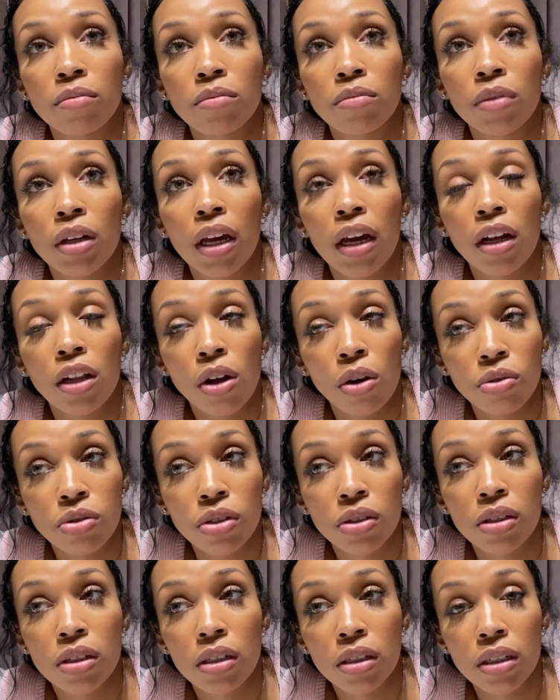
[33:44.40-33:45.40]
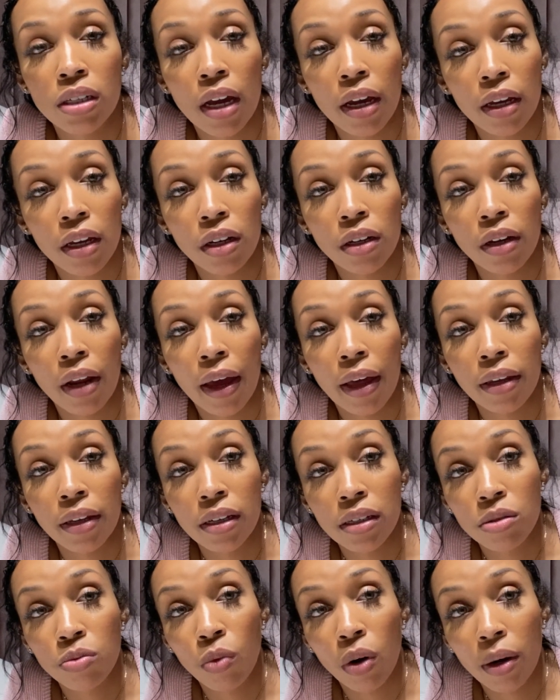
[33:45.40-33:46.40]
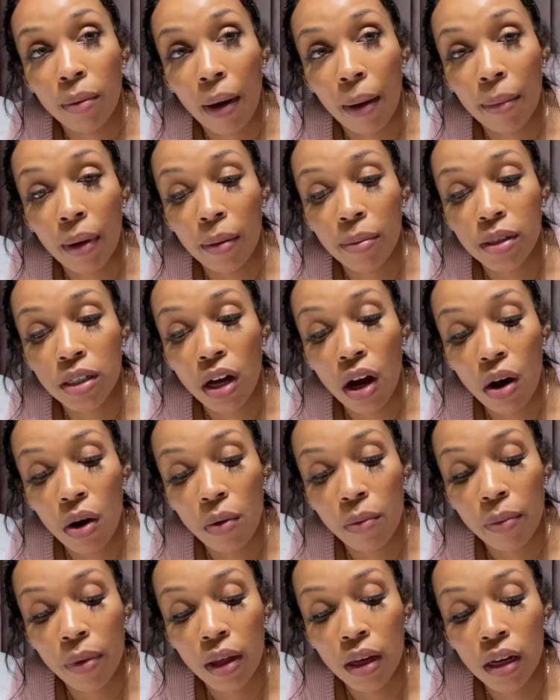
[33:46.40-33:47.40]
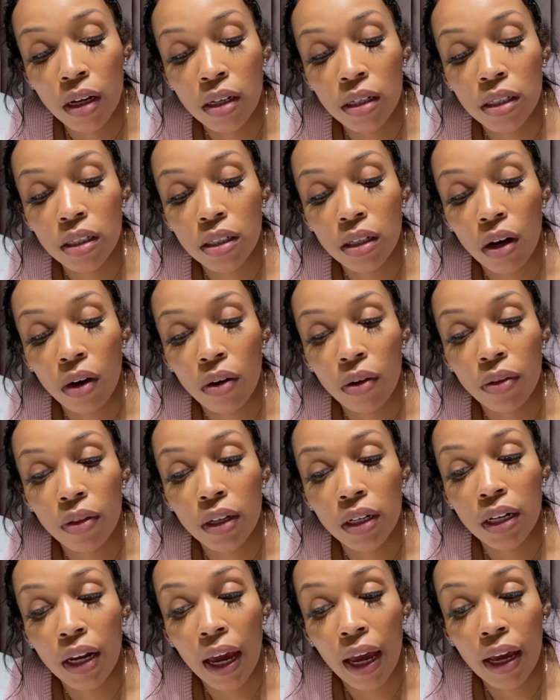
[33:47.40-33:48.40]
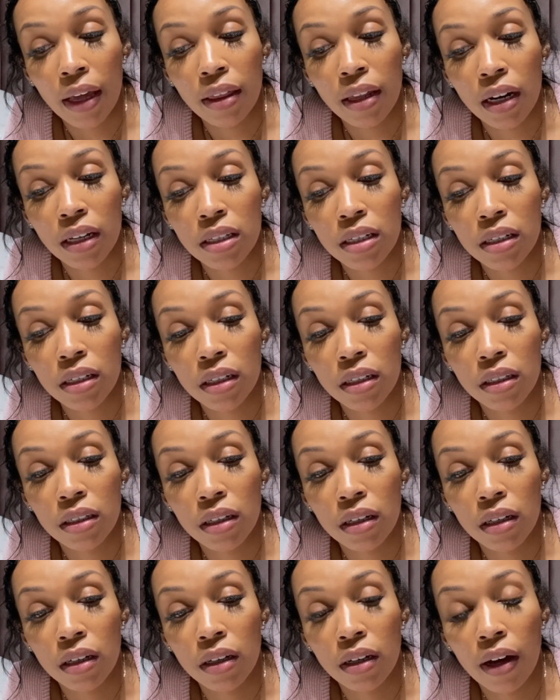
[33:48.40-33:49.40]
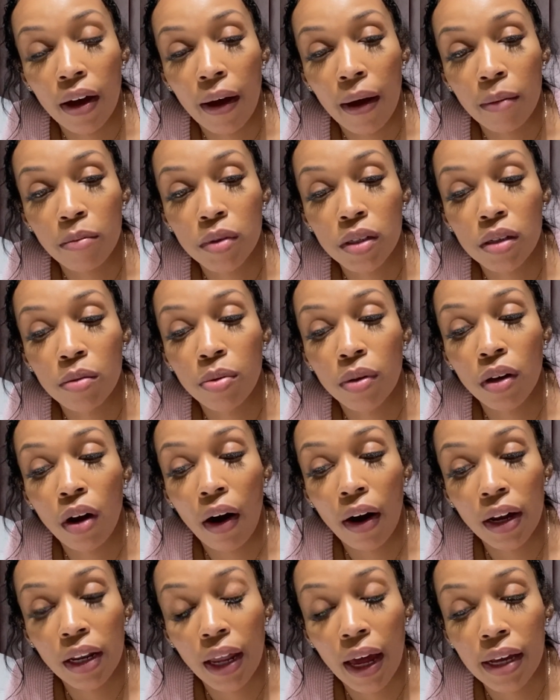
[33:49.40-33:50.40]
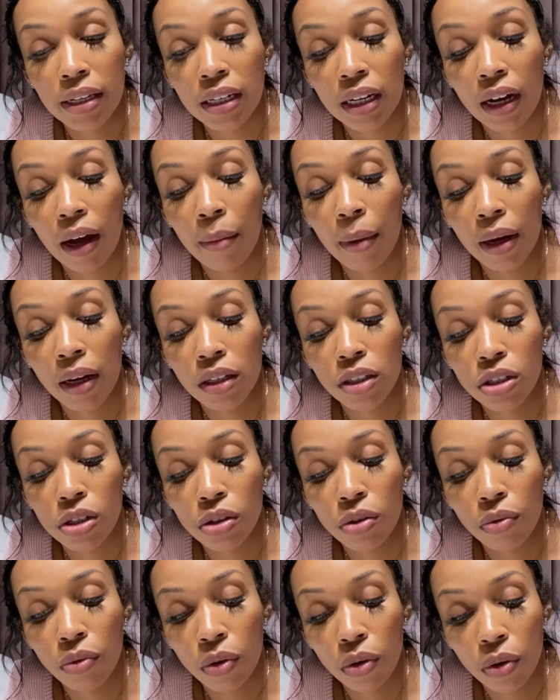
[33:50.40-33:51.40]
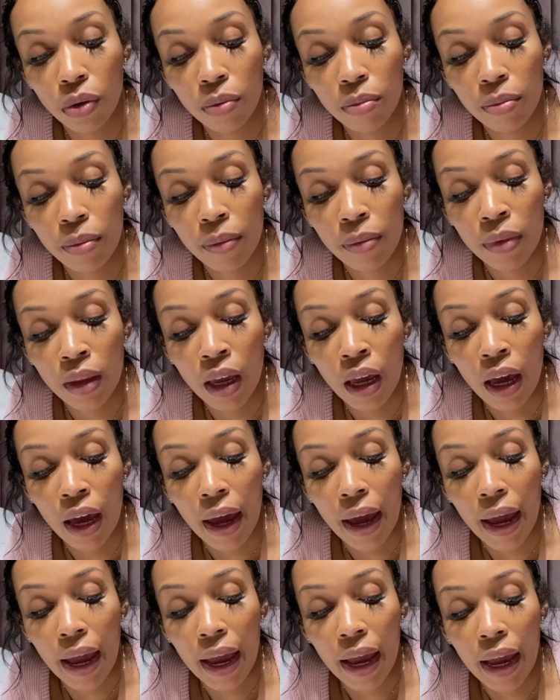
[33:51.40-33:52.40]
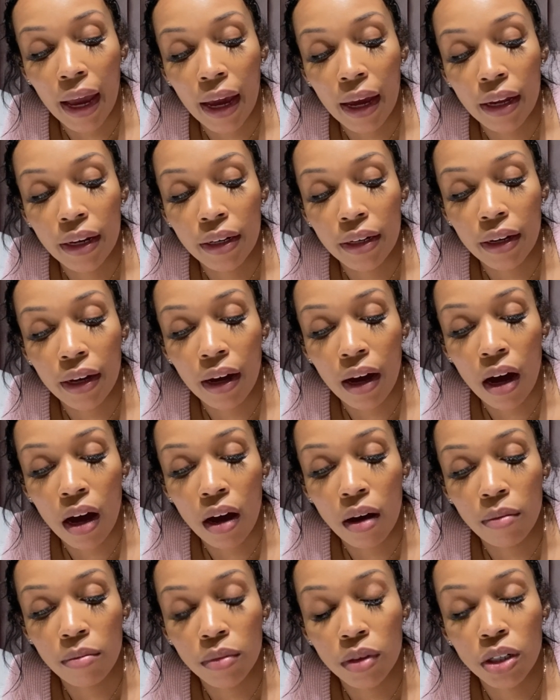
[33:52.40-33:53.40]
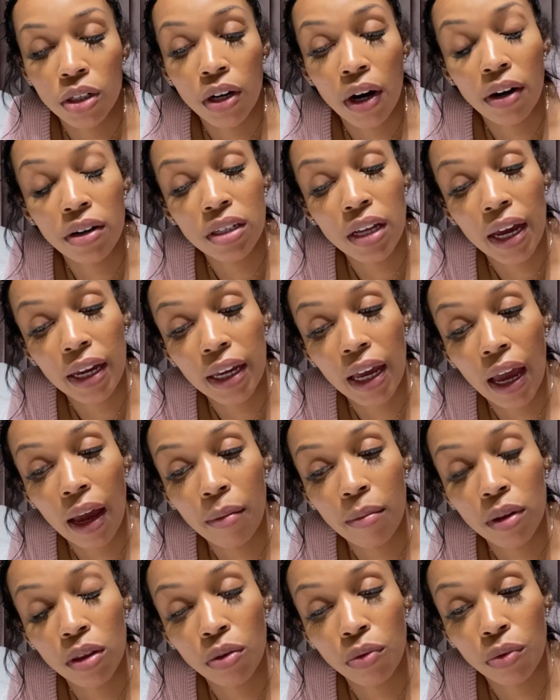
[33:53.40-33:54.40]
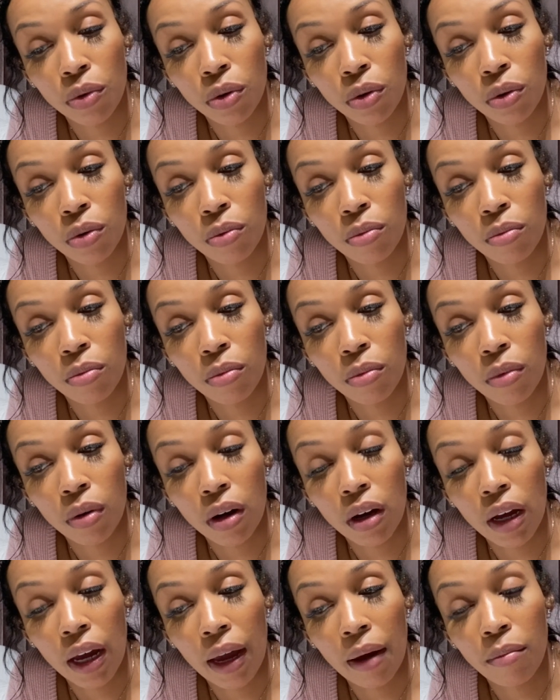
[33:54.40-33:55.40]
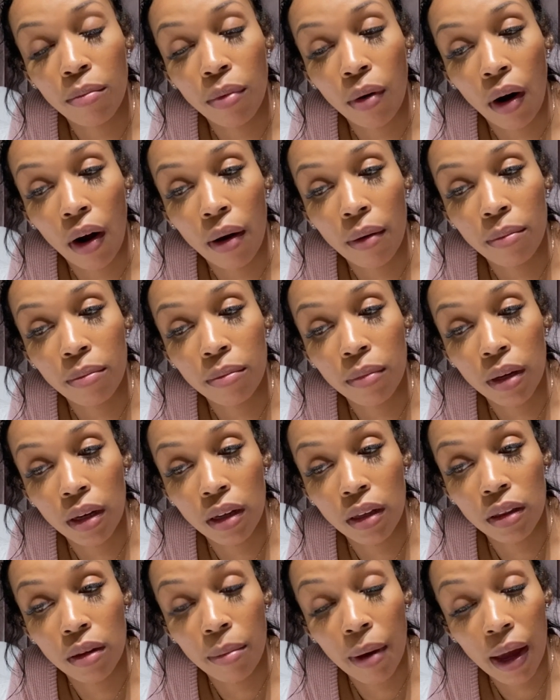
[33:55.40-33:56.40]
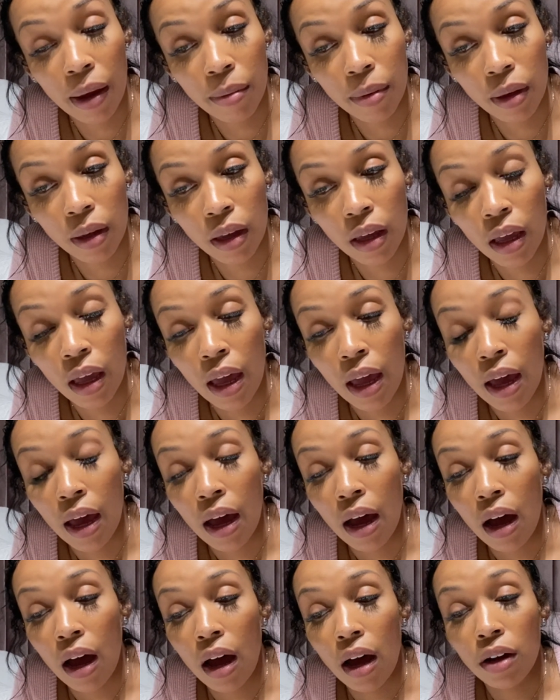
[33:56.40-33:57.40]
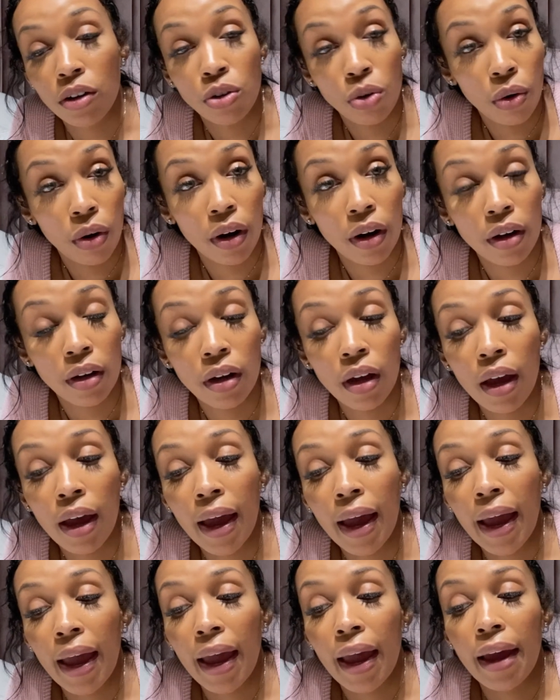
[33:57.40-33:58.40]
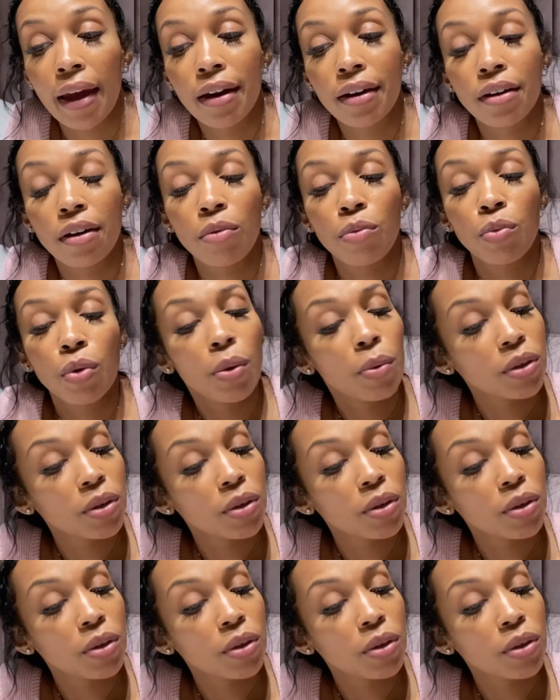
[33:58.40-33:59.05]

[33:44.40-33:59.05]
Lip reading: get closer to taking at least one of my babies home. So the day that I took the CPR class, I got back into the room, and the nurse had came in the room and brought me the baby, Nora. And we were